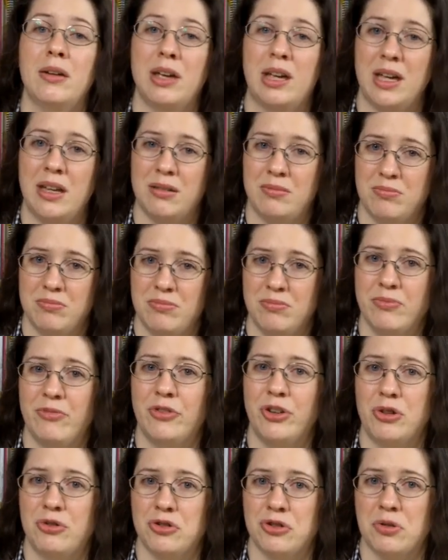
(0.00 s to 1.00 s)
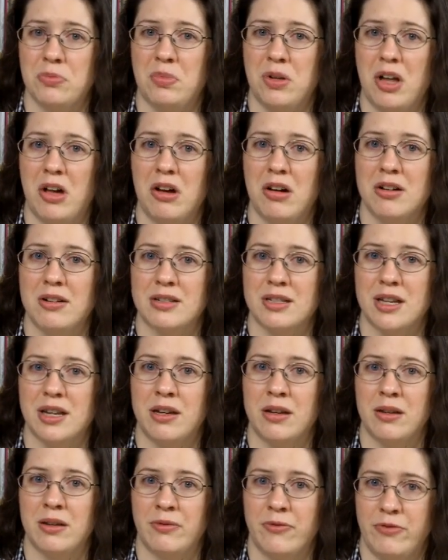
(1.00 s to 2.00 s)
in future blogs
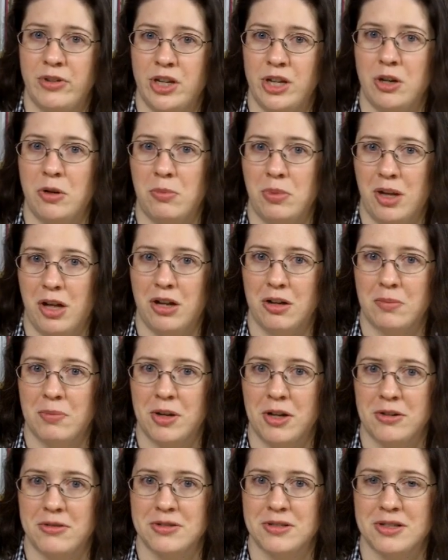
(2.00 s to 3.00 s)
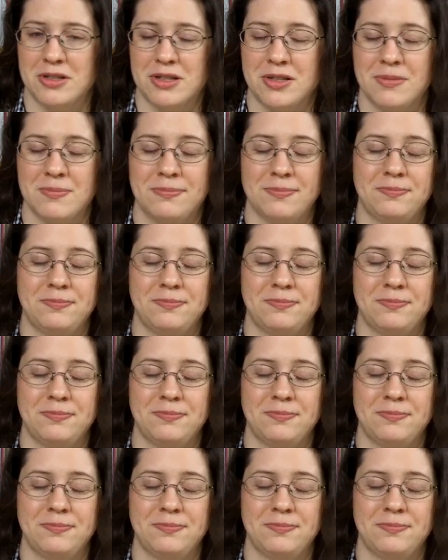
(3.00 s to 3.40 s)
and video blog posts.